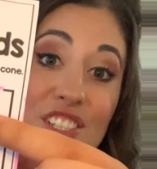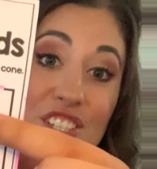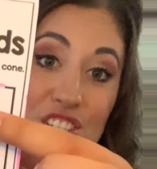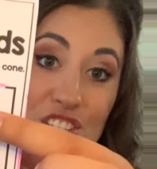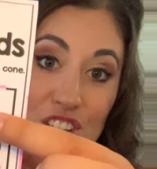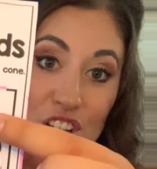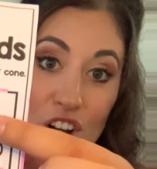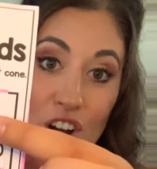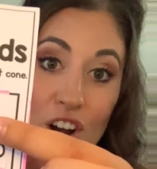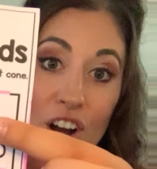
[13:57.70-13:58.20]

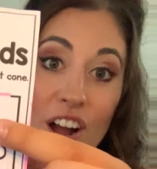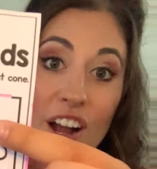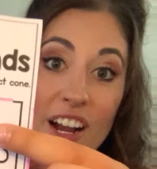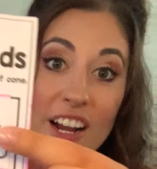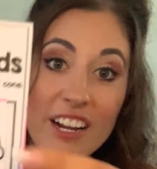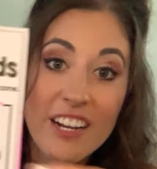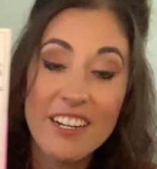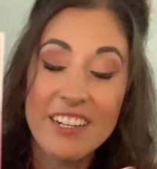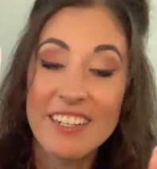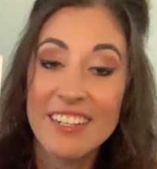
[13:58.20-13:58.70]

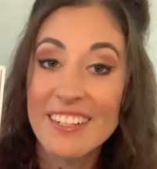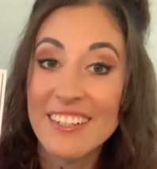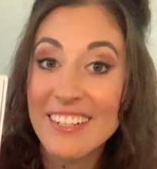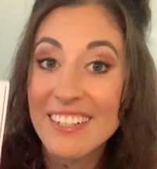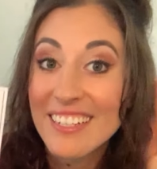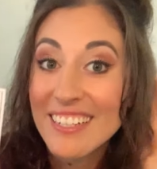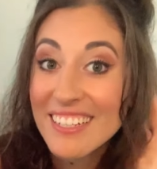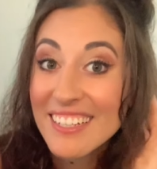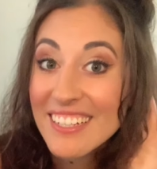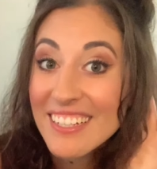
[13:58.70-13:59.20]
jar,
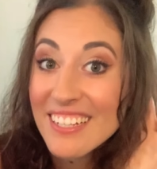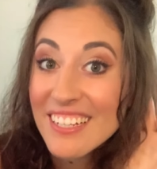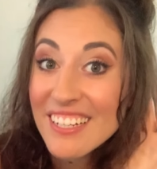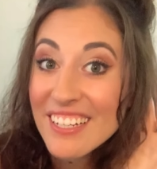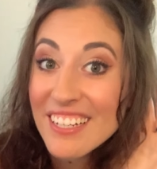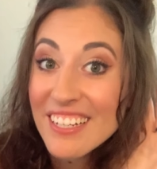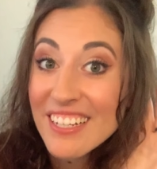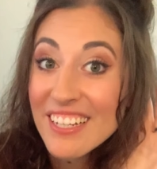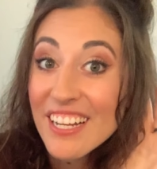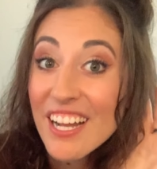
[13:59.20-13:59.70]

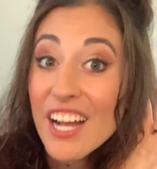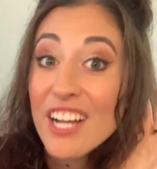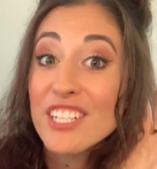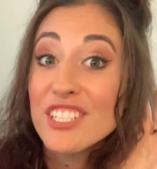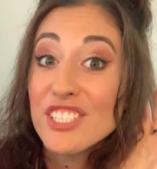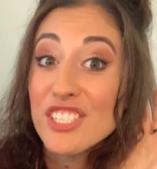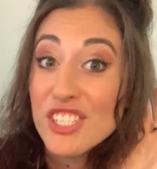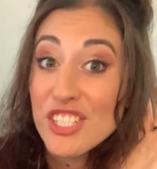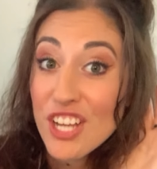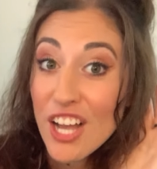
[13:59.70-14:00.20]

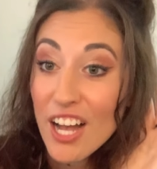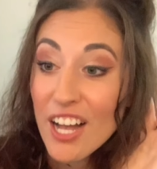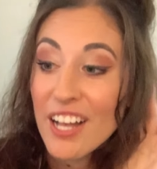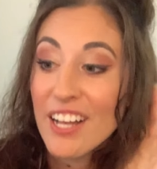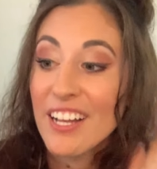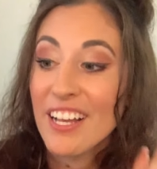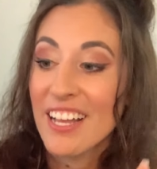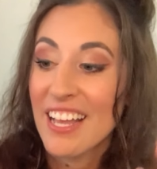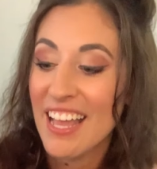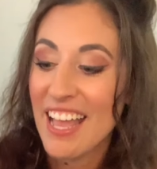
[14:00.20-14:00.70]
J.
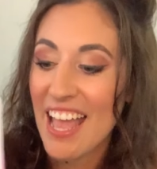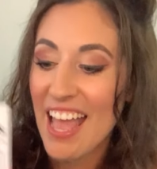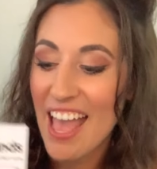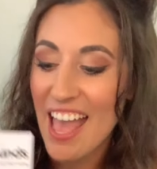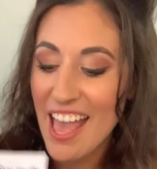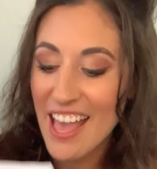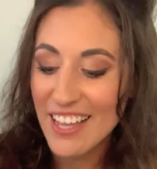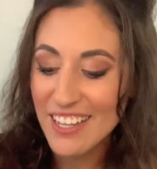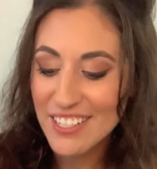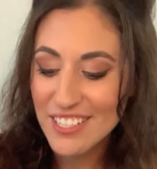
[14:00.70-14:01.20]

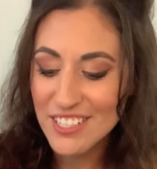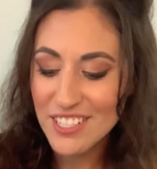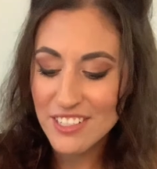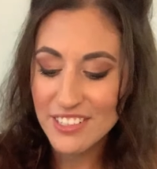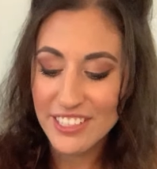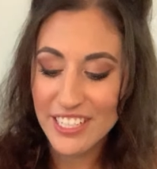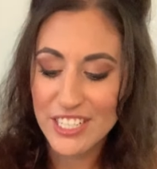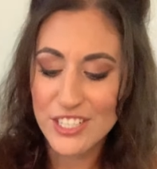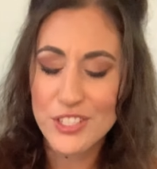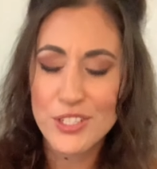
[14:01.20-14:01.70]

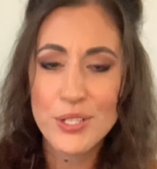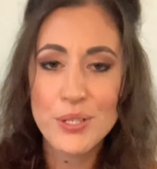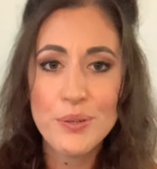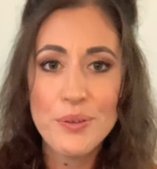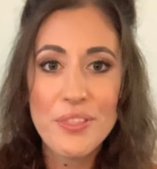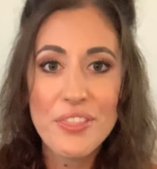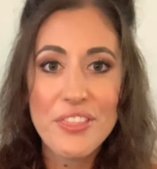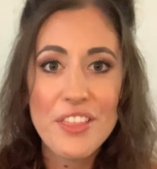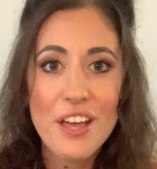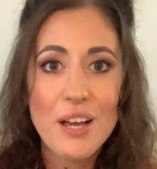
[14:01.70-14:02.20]
Excellent.
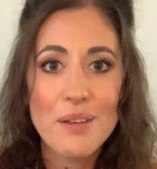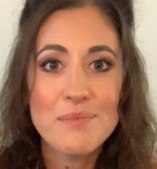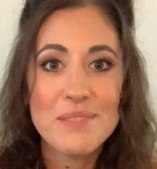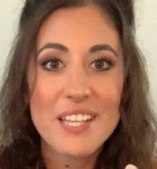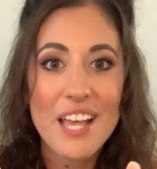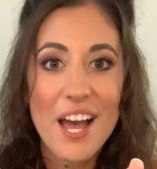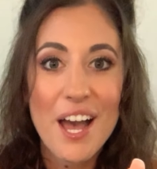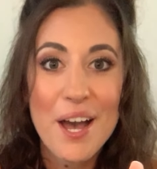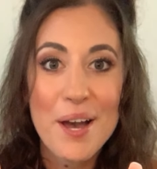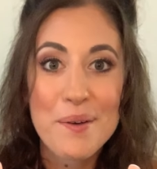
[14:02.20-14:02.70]
2 thumbs
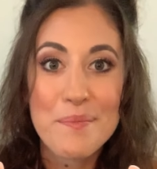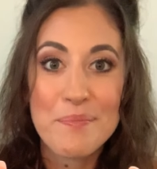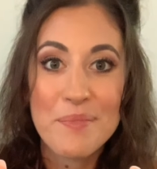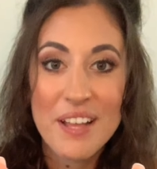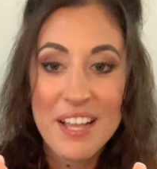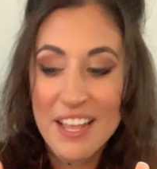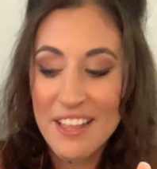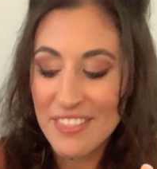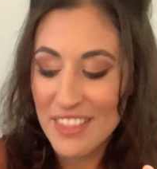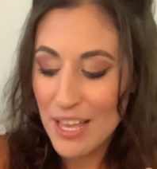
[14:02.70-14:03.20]
up.
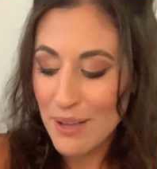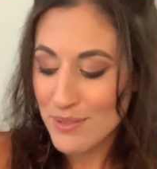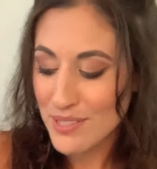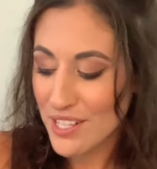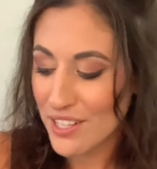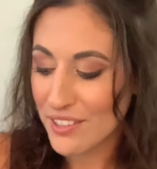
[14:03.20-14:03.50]
That was